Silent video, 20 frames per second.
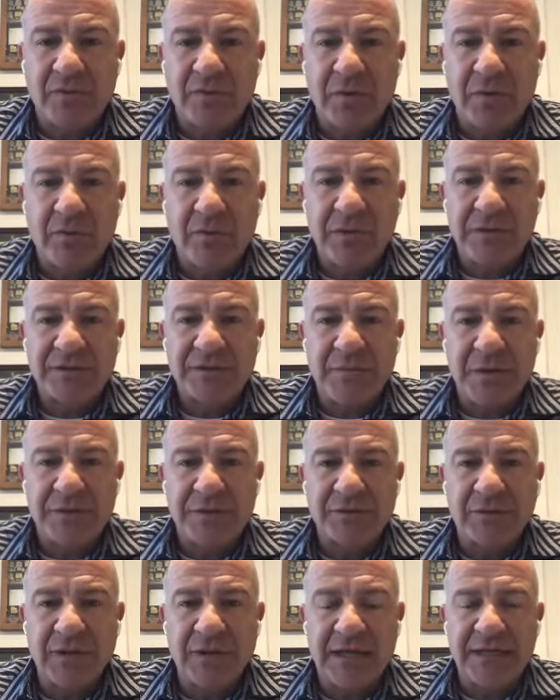where we
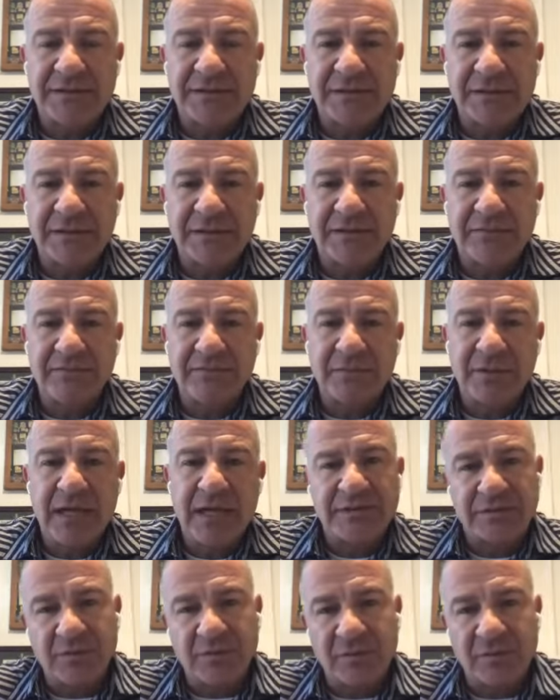specialized in as